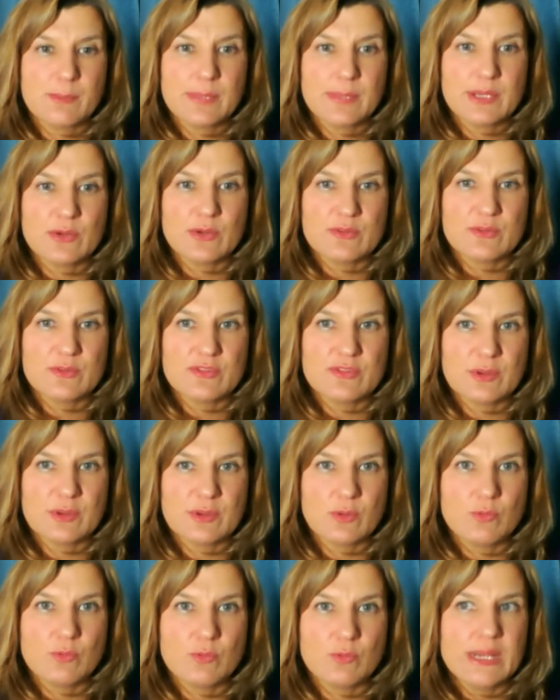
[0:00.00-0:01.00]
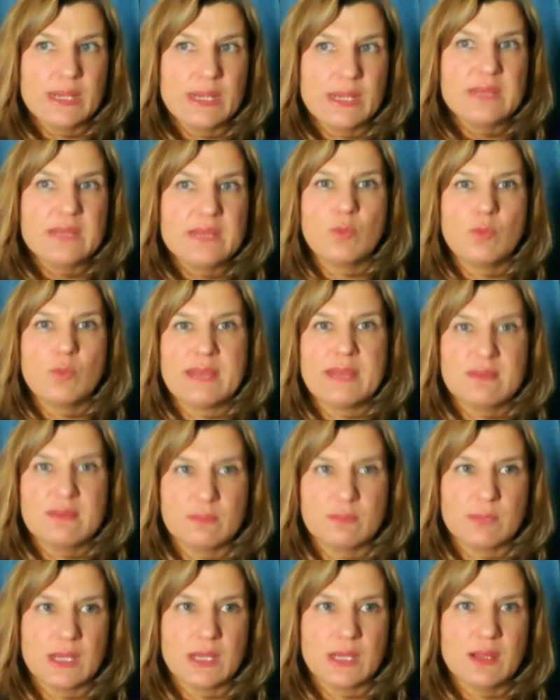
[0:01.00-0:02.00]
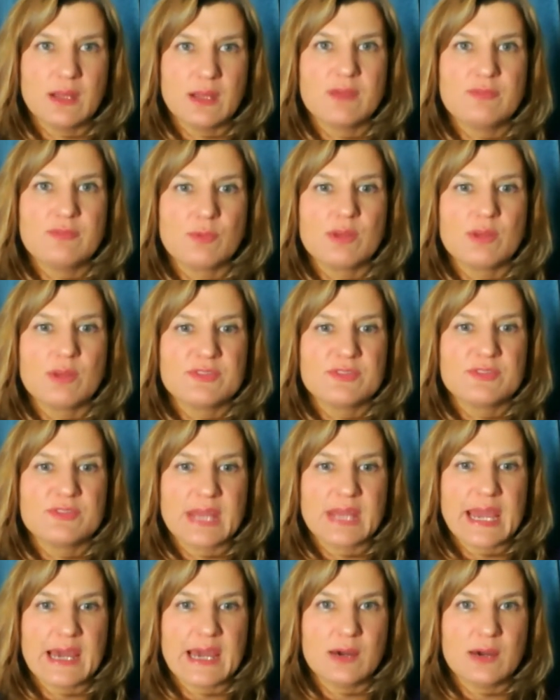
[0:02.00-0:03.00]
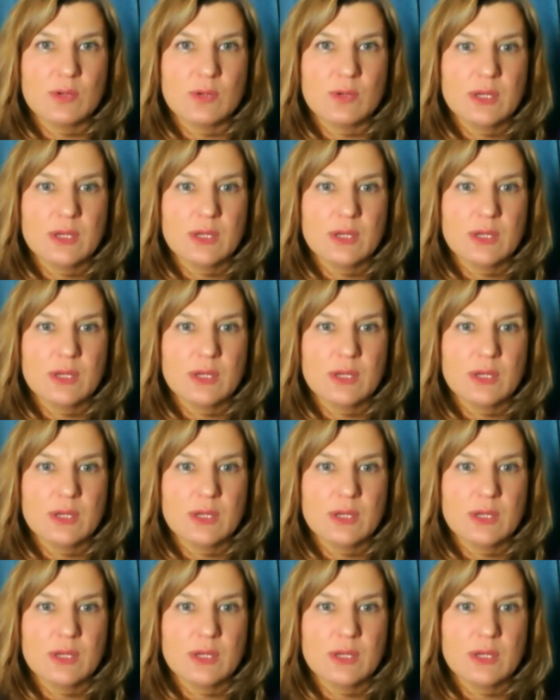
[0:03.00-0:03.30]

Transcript: because really the way that my life runs now,